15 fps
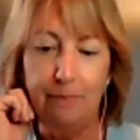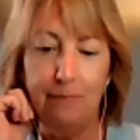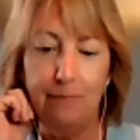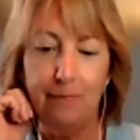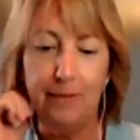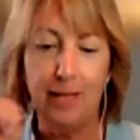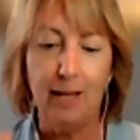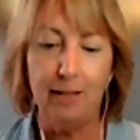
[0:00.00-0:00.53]

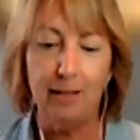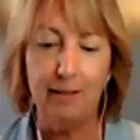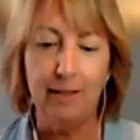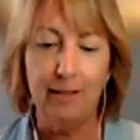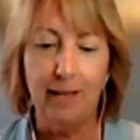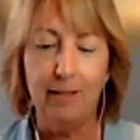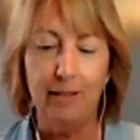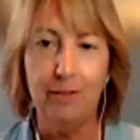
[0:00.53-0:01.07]

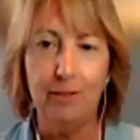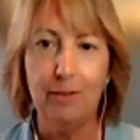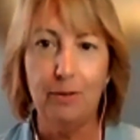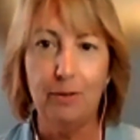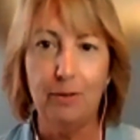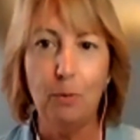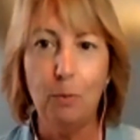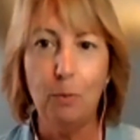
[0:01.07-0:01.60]
that's
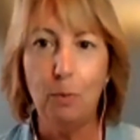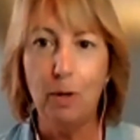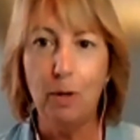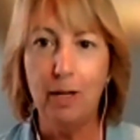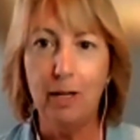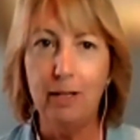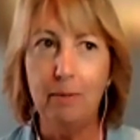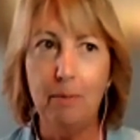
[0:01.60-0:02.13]
the
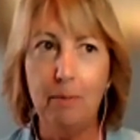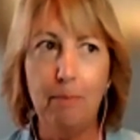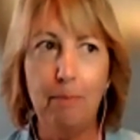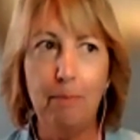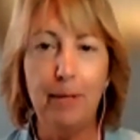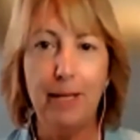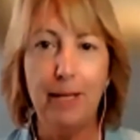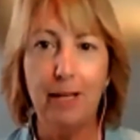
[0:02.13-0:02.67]
one
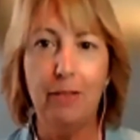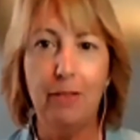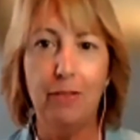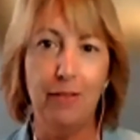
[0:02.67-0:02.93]
big